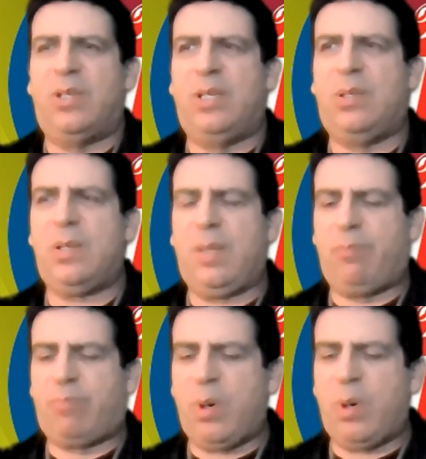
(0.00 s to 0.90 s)
She took
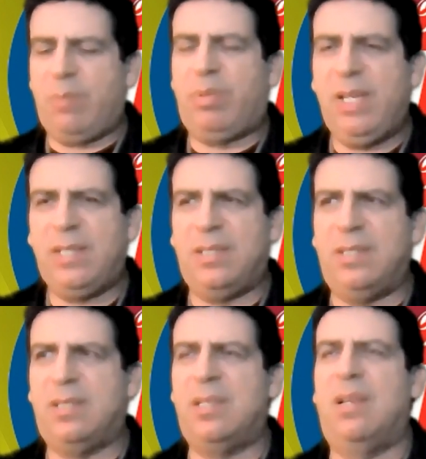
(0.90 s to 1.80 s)
the broken
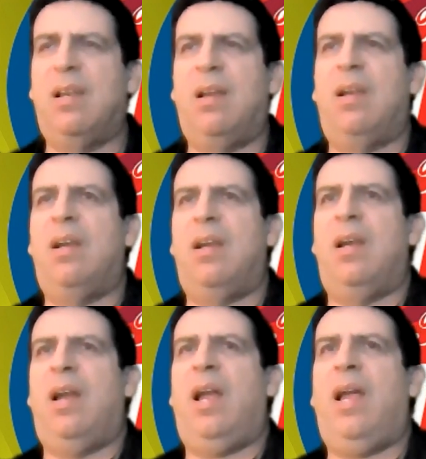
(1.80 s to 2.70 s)
pieces
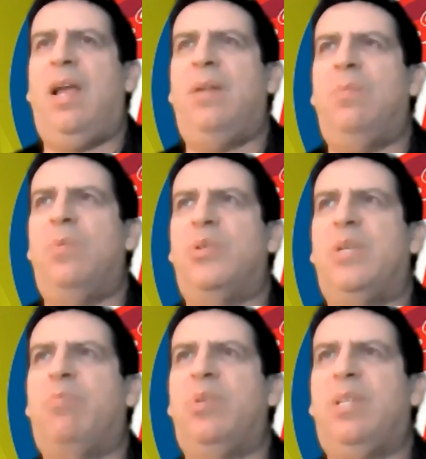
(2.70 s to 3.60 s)
and
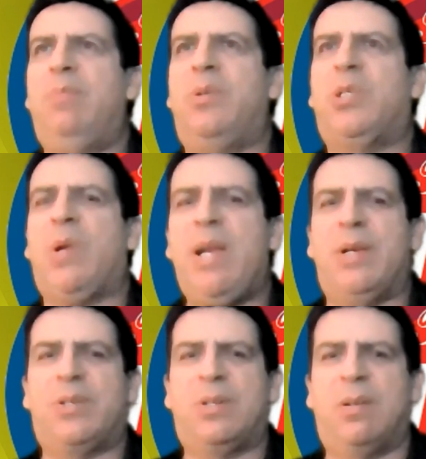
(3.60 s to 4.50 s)
she put them in her
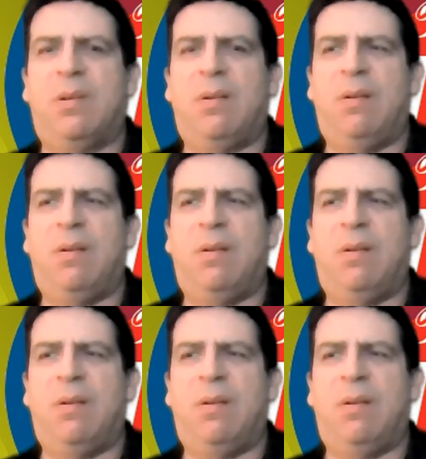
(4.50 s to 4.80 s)
trash.